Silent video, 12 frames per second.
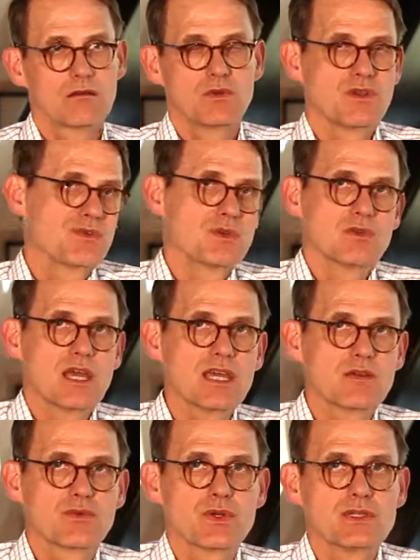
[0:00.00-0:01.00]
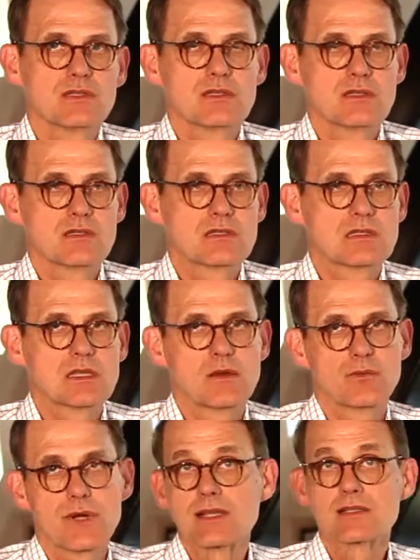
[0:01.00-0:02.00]
If you take, for instance,
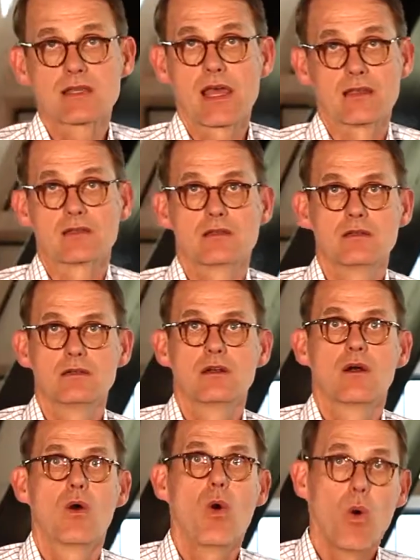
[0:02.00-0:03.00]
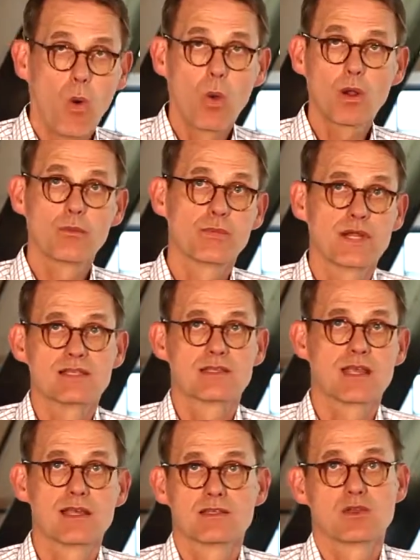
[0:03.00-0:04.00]
breast cancer, all breast
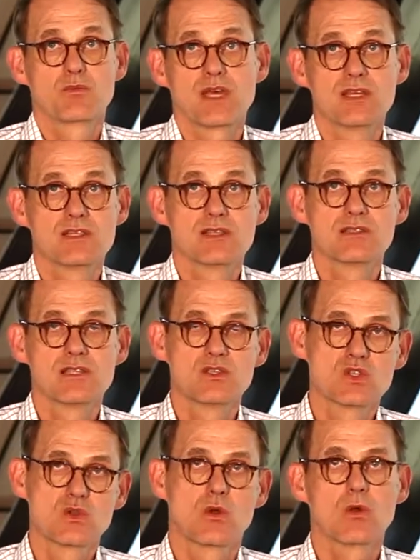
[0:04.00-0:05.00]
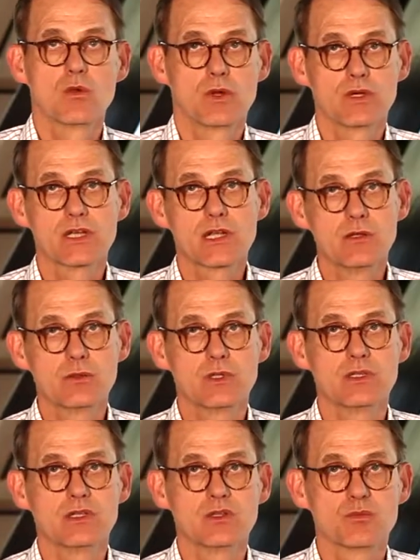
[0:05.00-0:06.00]
cancer patients in Stockholm are
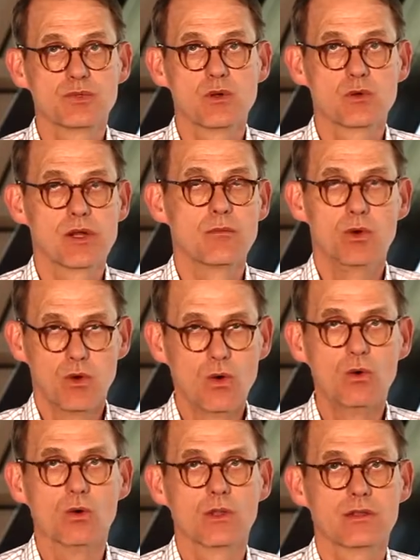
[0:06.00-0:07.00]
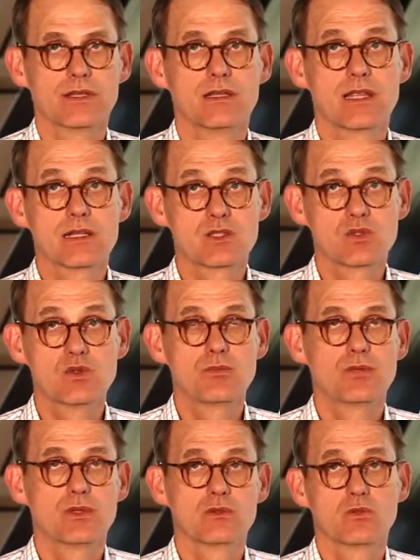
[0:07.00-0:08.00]
included in the program, all, and that's
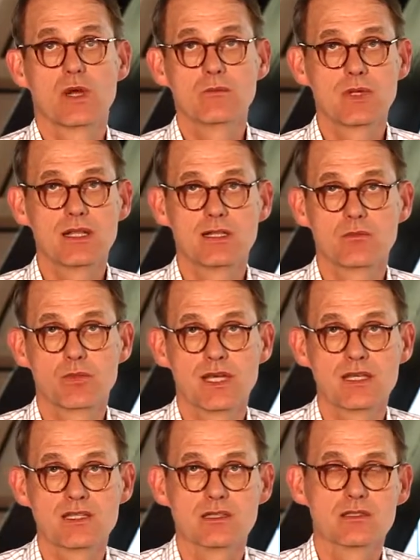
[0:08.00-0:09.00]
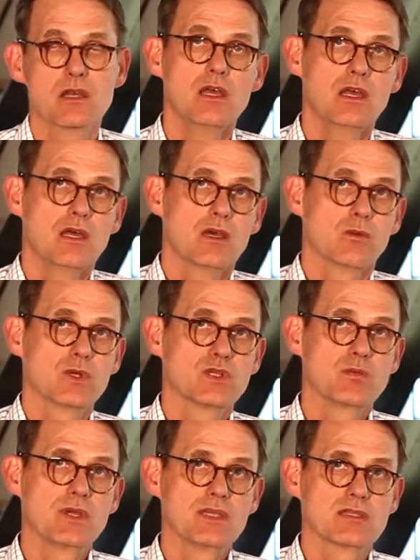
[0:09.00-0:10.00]
2.1 million patients,
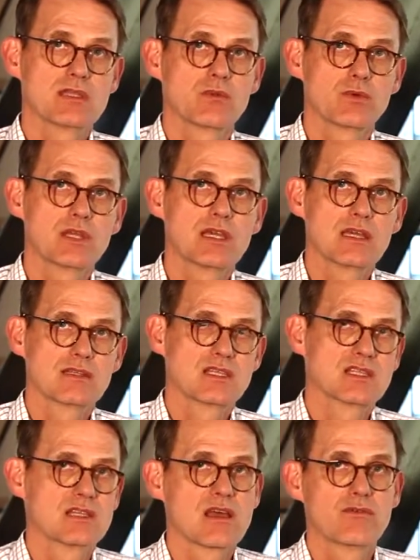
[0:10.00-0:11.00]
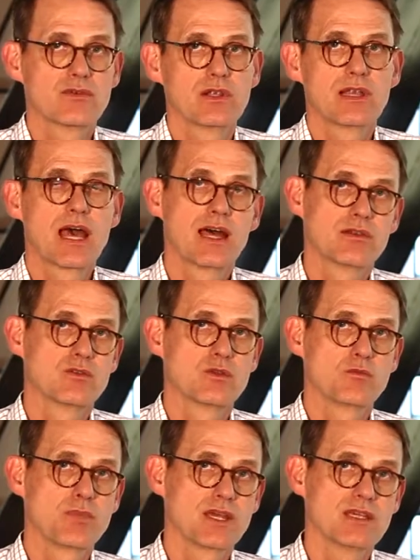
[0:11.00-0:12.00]
which means that we get several
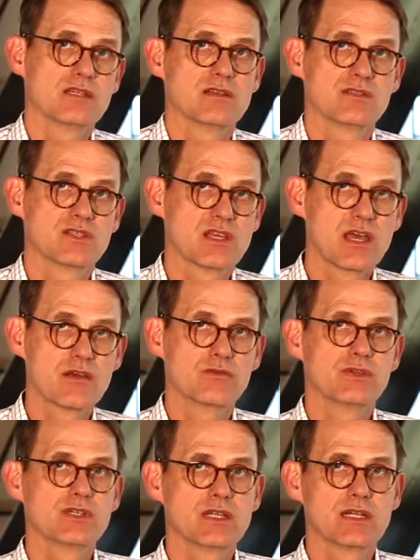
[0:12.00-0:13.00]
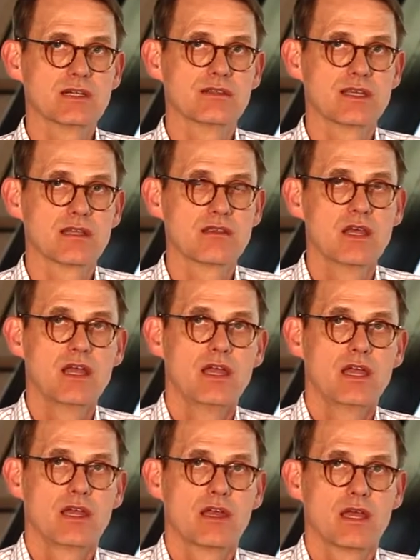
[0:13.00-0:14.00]
hundred patients every year that
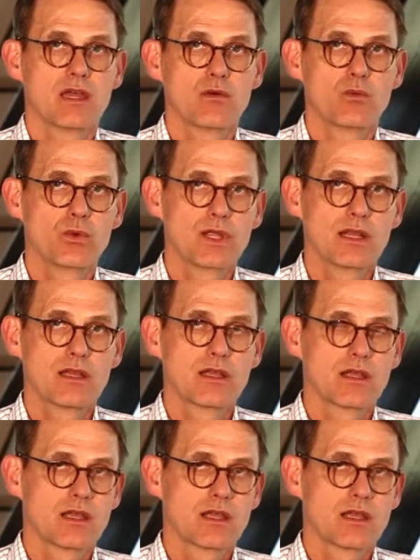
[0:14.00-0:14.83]
will